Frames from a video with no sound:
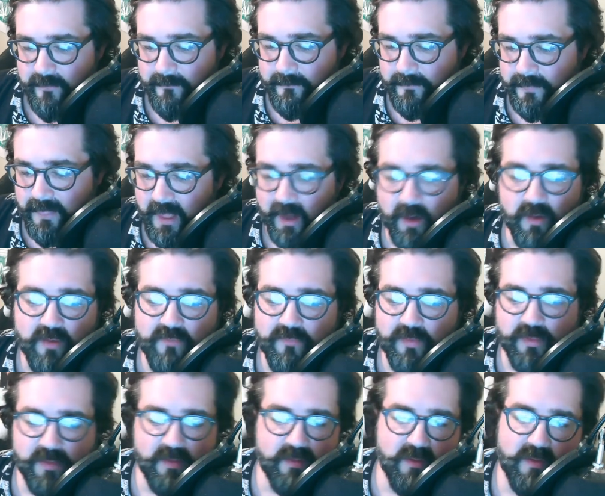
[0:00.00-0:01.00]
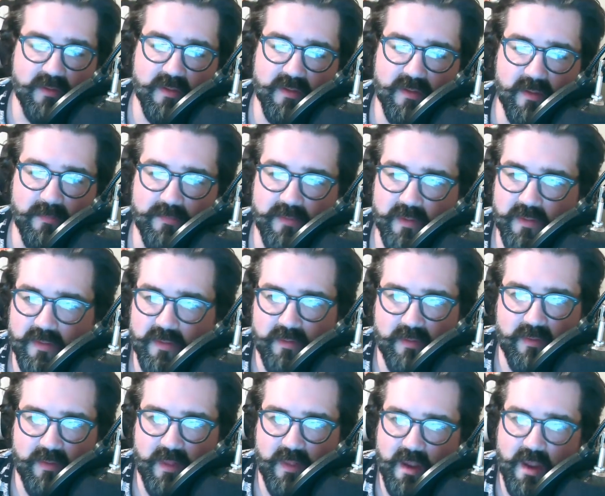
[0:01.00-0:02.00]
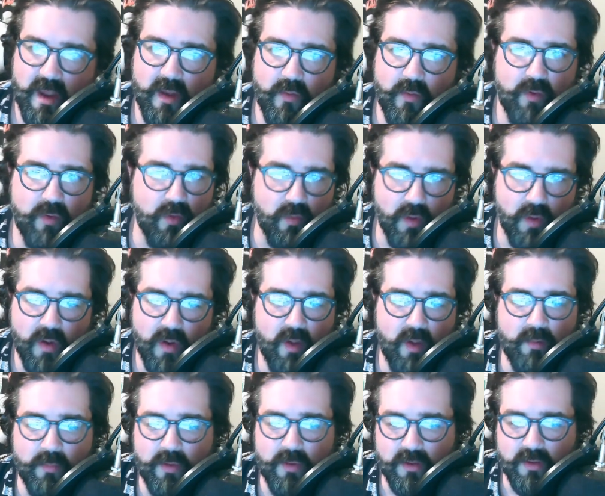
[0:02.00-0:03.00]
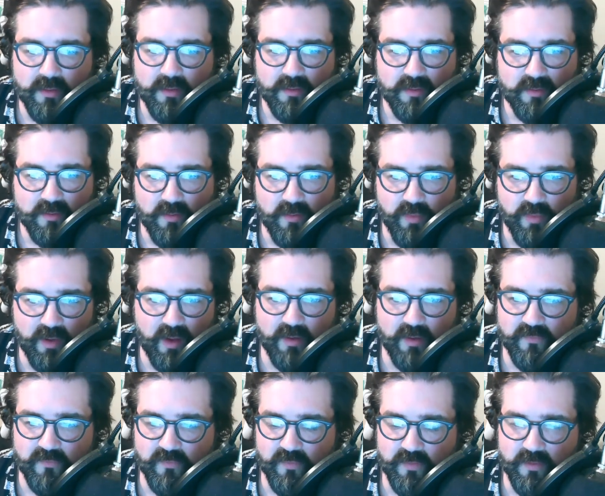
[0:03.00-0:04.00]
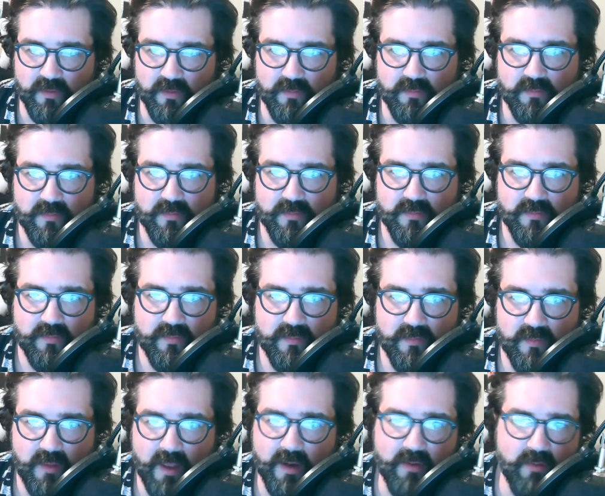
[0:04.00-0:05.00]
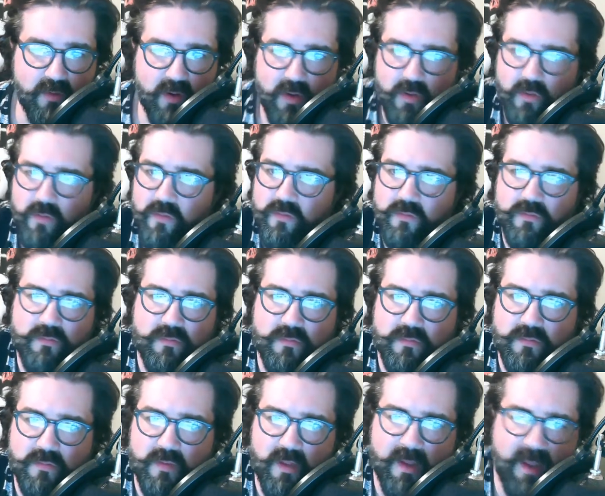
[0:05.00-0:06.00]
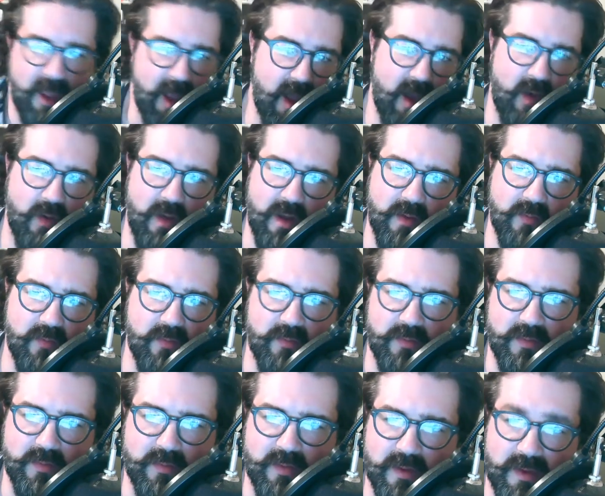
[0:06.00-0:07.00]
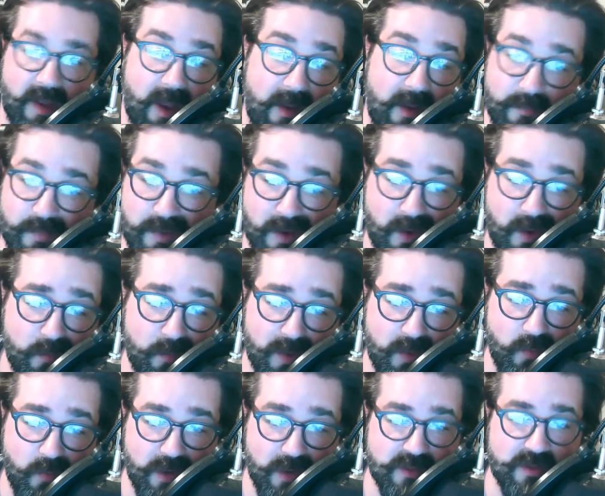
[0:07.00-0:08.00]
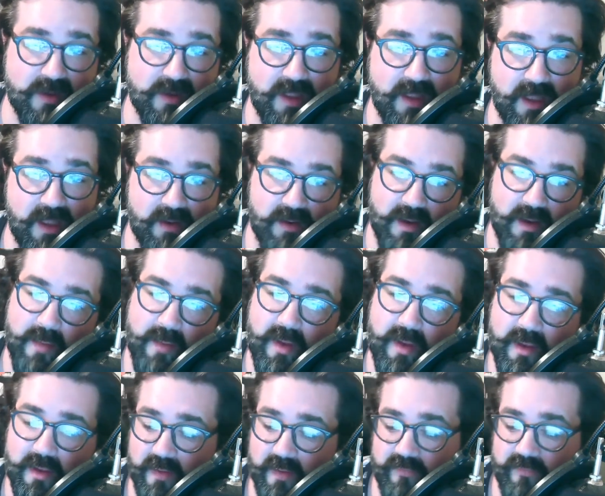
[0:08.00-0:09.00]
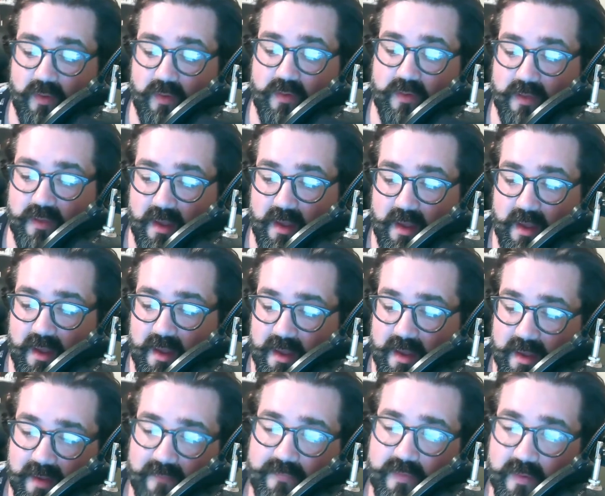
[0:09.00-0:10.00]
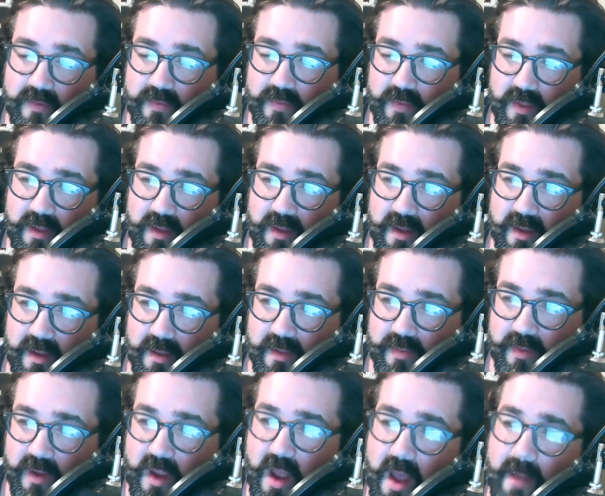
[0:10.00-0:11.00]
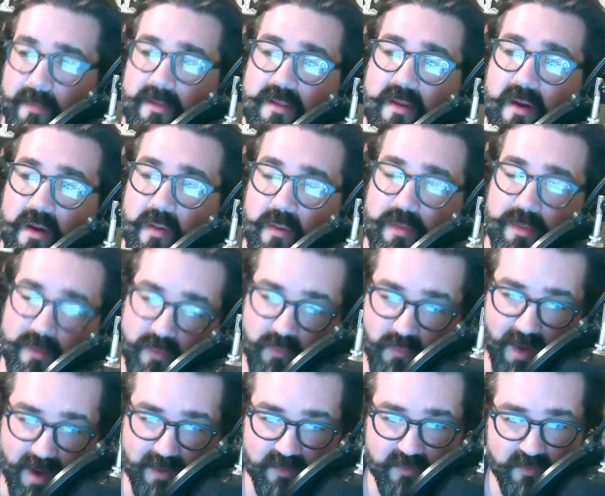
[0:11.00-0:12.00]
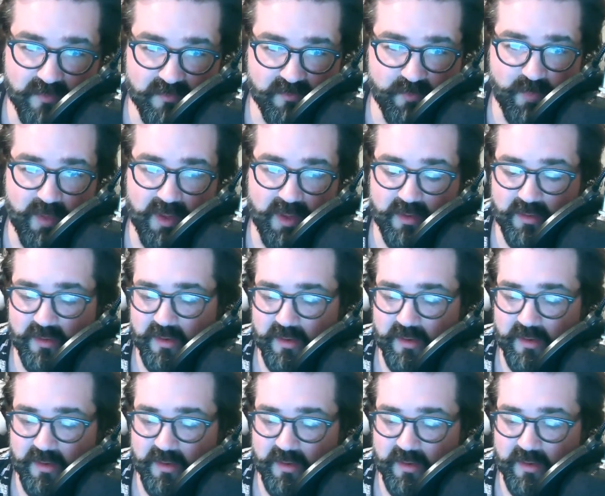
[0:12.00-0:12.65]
I don't even think this is something that I would grow on me, to be honest with you. I don't know like how I will like I mean, I'll probably watch it again. I might give those give the the uh, the commentary with the director a spin.